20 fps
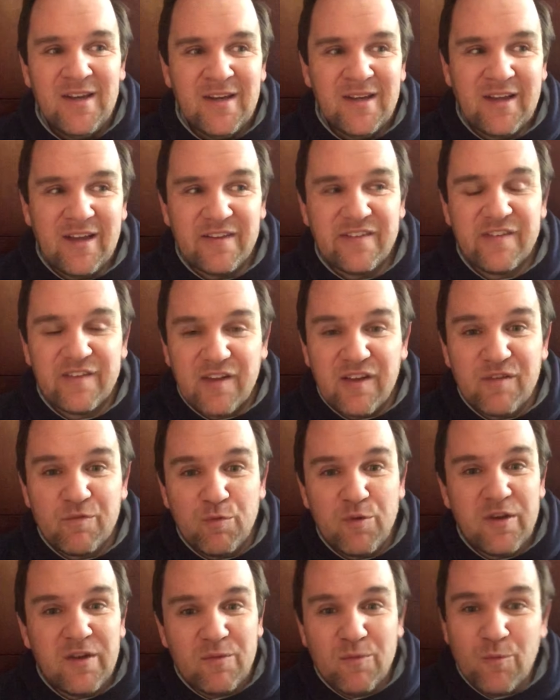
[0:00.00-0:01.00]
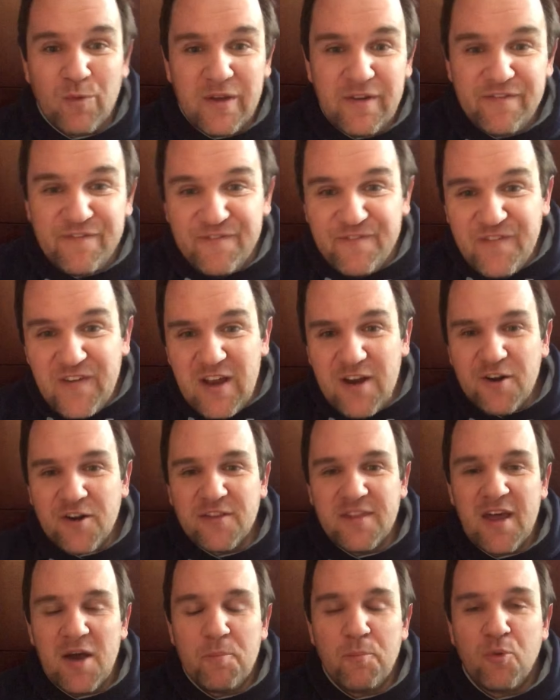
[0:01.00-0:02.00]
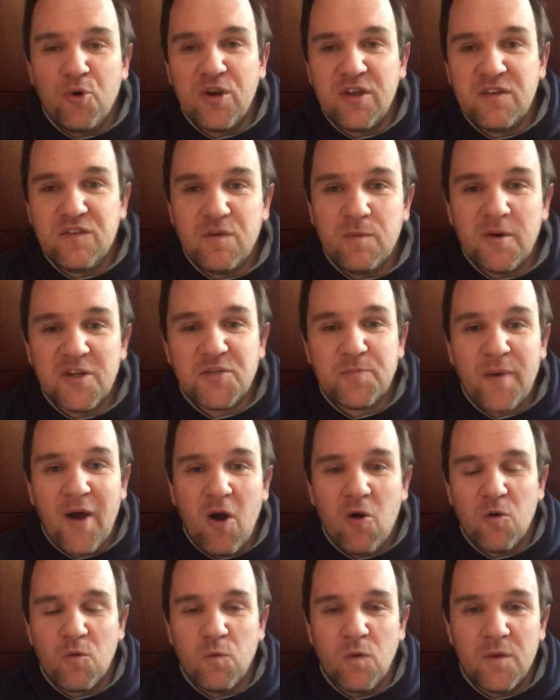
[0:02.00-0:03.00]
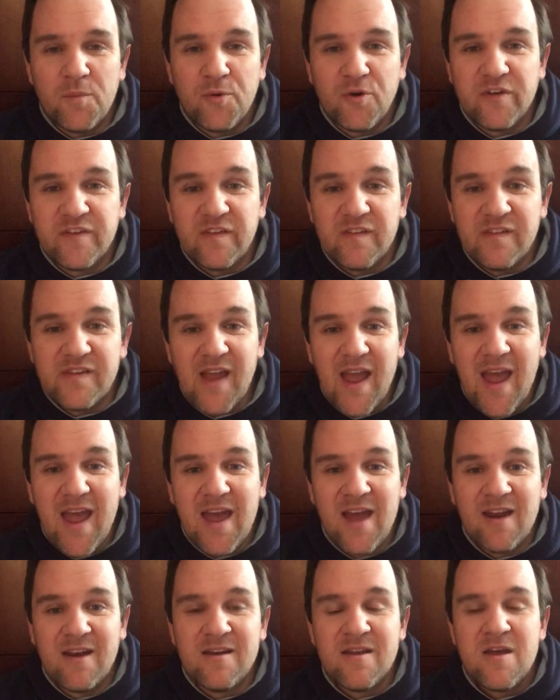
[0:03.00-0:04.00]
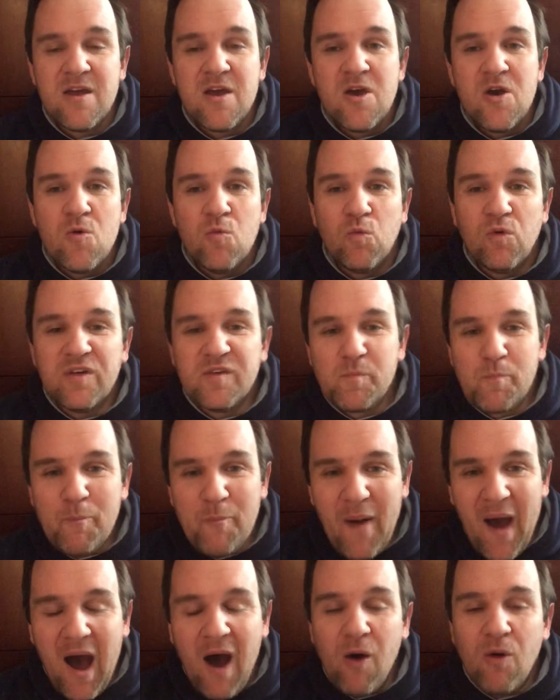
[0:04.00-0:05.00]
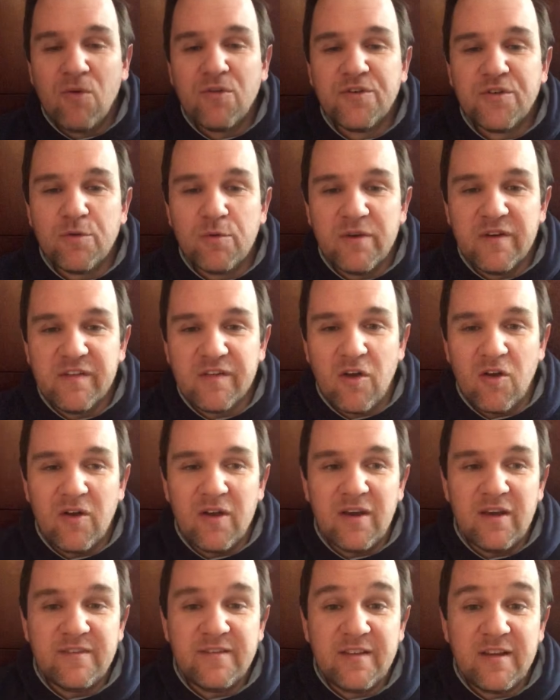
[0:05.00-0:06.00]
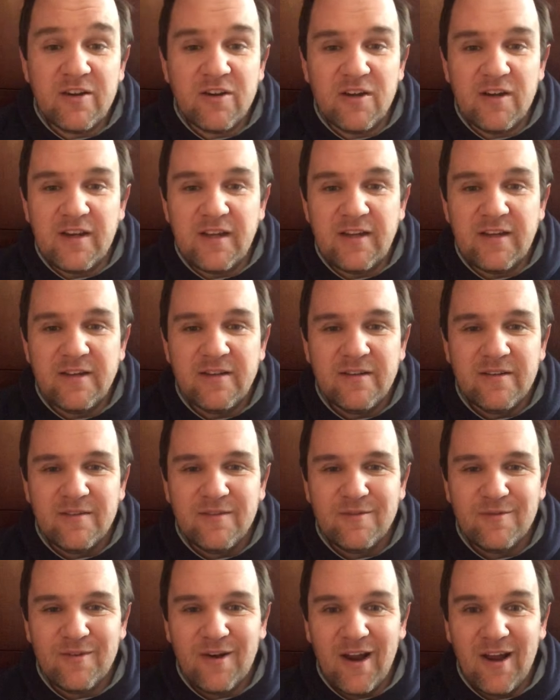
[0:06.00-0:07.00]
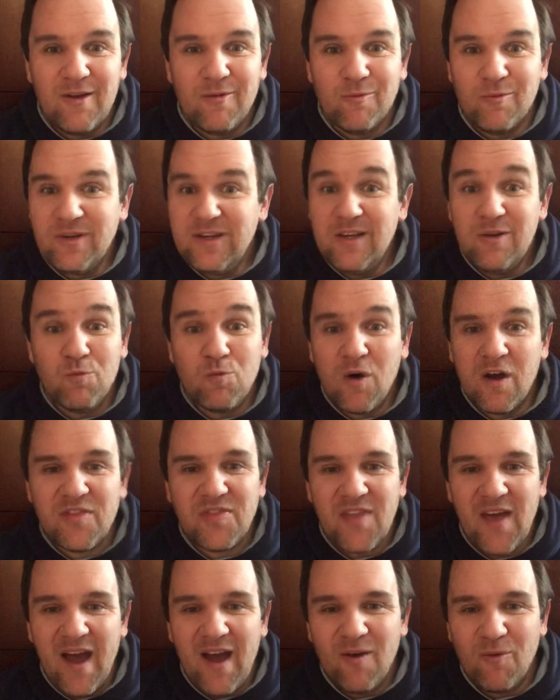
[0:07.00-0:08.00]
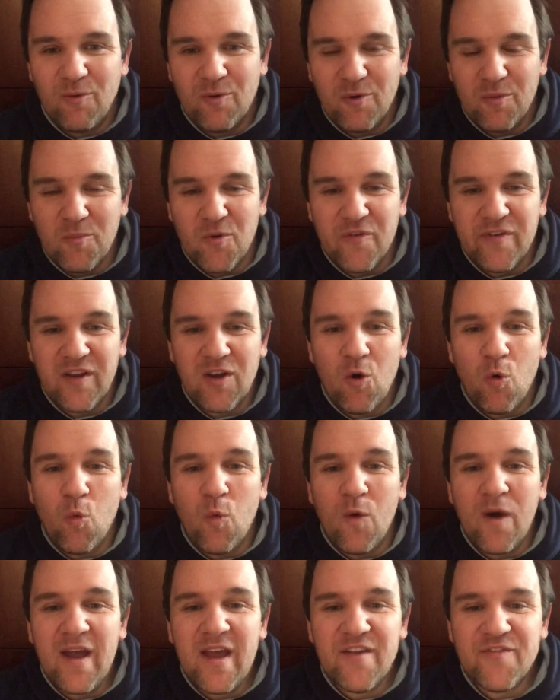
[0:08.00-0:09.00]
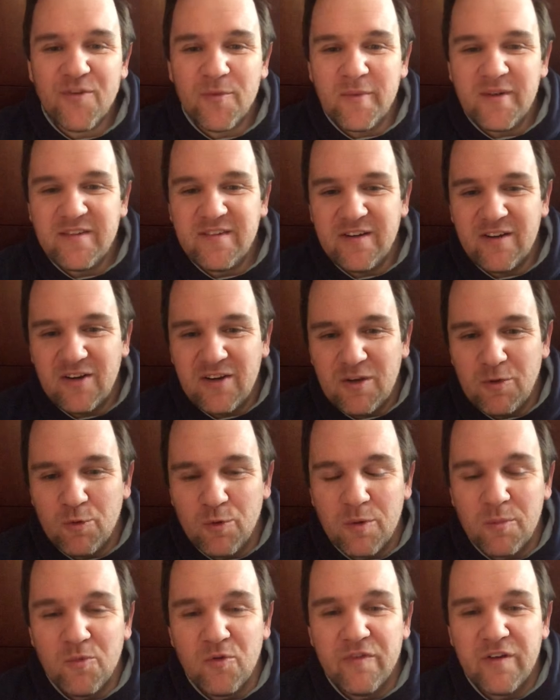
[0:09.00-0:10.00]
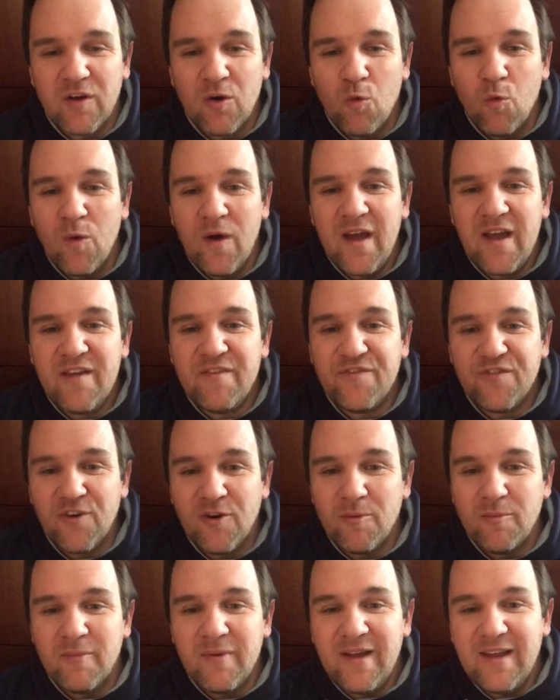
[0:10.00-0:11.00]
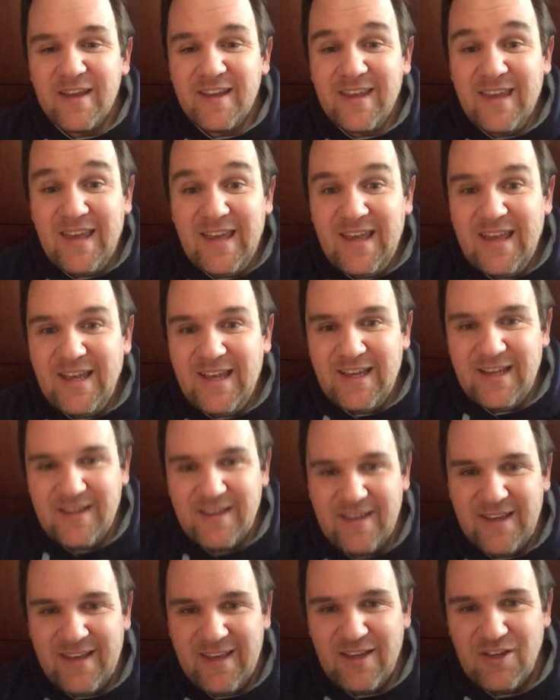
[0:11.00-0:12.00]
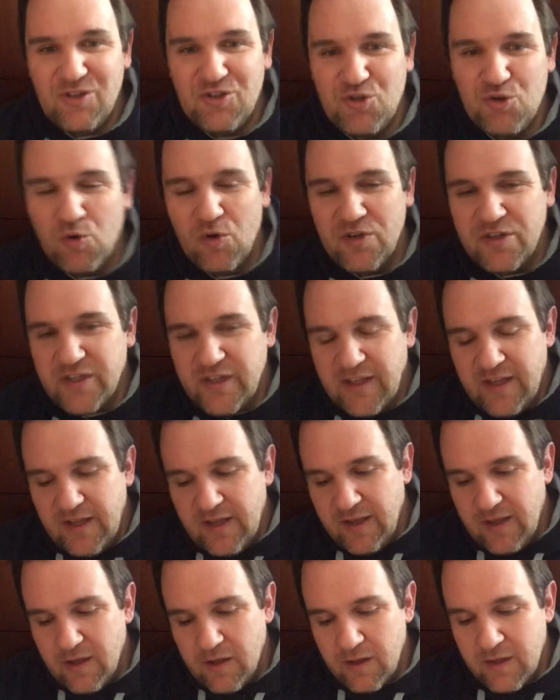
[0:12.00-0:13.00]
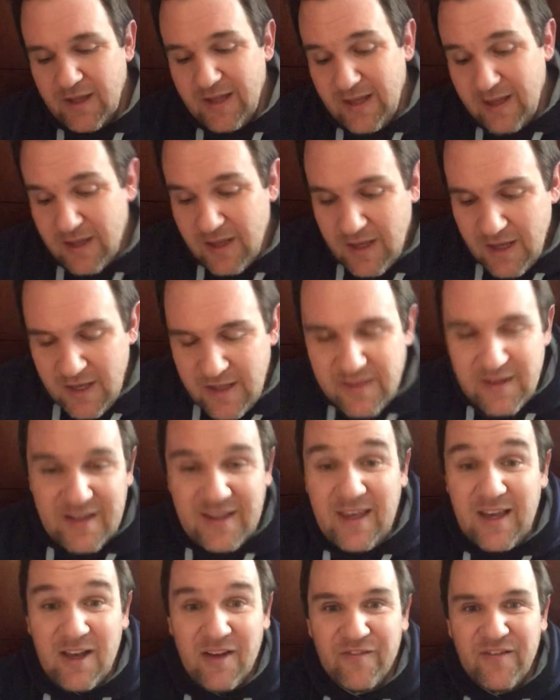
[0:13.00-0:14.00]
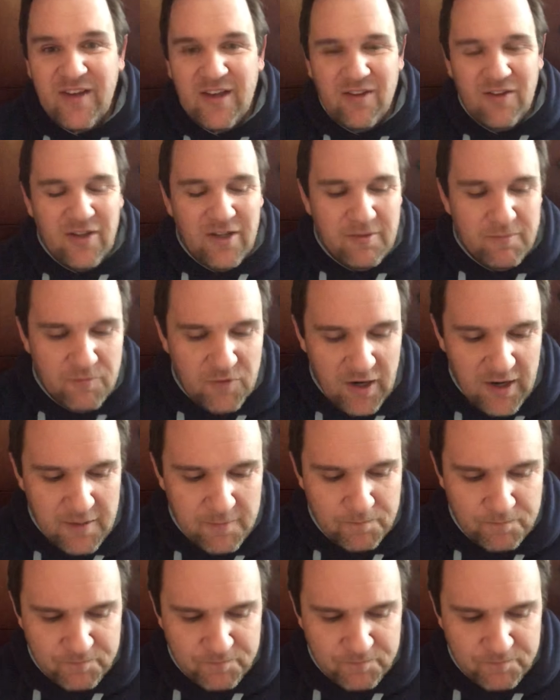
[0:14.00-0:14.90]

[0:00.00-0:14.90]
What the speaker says: Because we feared that putting too much power in one person's hand was bound to result in a tyranny, right? We didn't want that. We're moving away from a tyranny. We're moving away from a king and King George and the King of England, right?